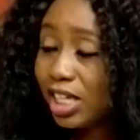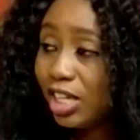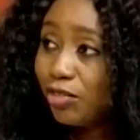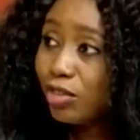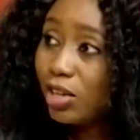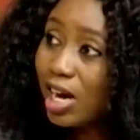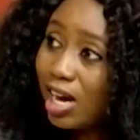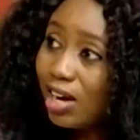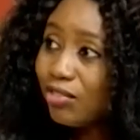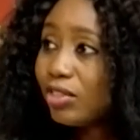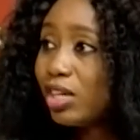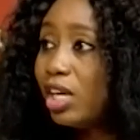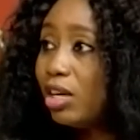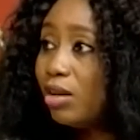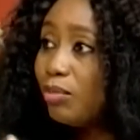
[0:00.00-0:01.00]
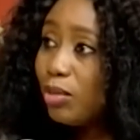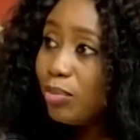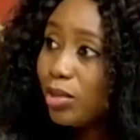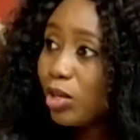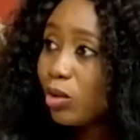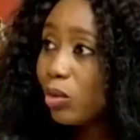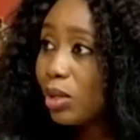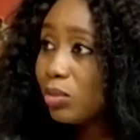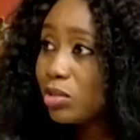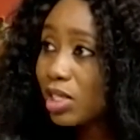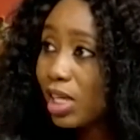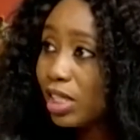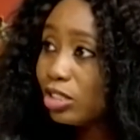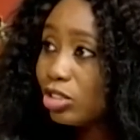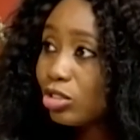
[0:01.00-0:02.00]
If you have maybe a
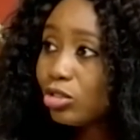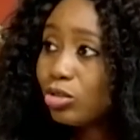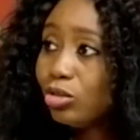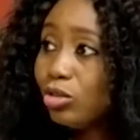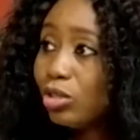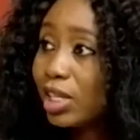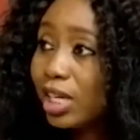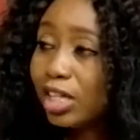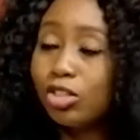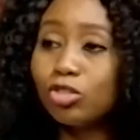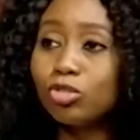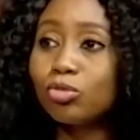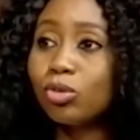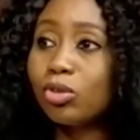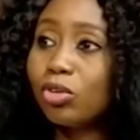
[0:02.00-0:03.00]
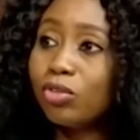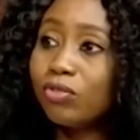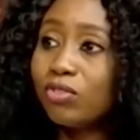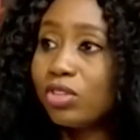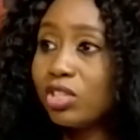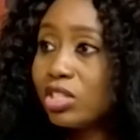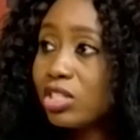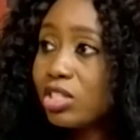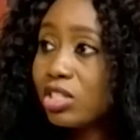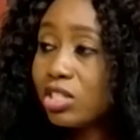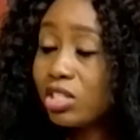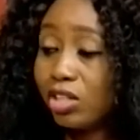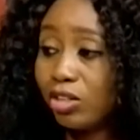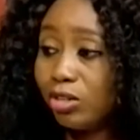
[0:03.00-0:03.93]
website too, you can use one of these